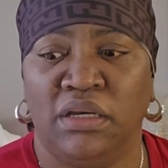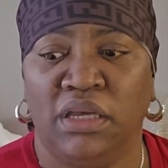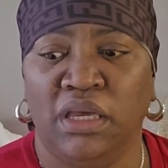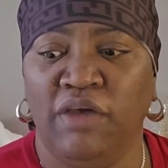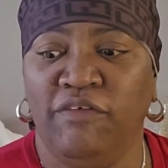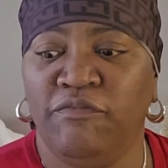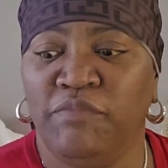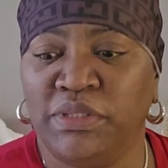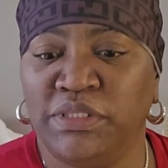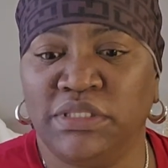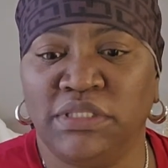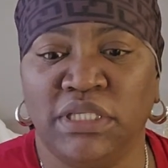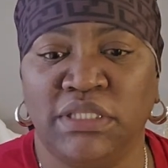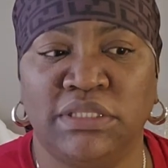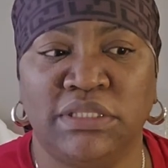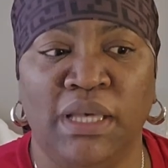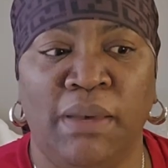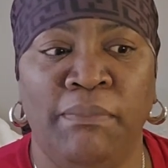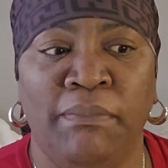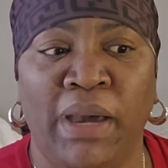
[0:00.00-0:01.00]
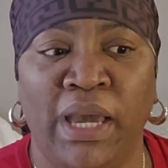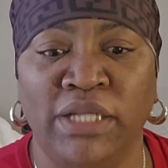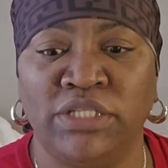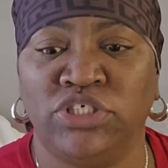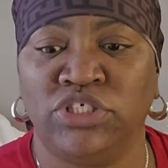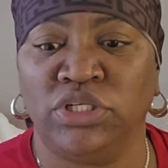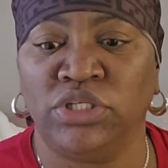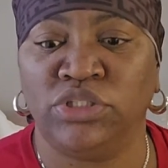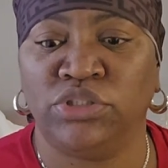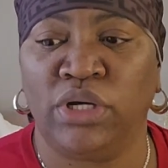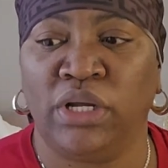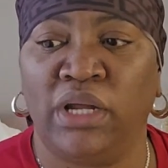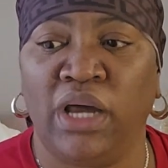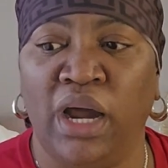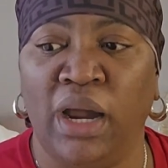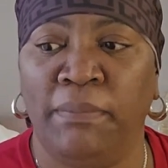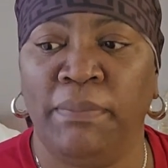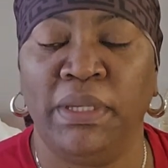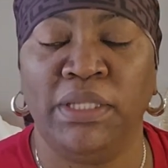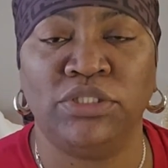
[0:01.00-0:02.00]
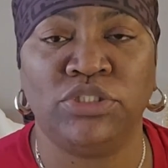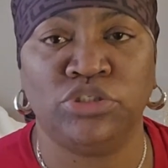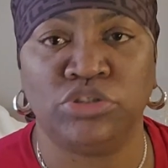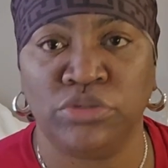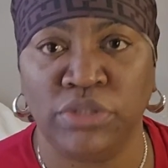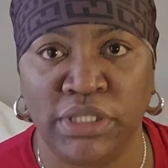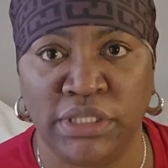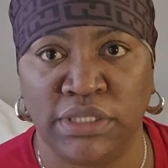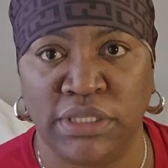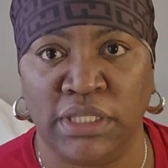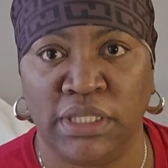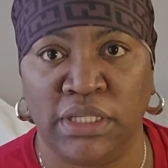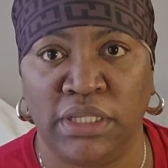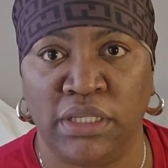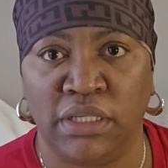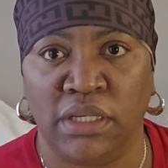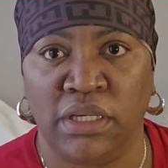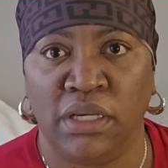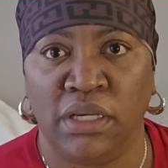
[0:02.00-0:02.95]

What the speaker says: If me see say my children are being treated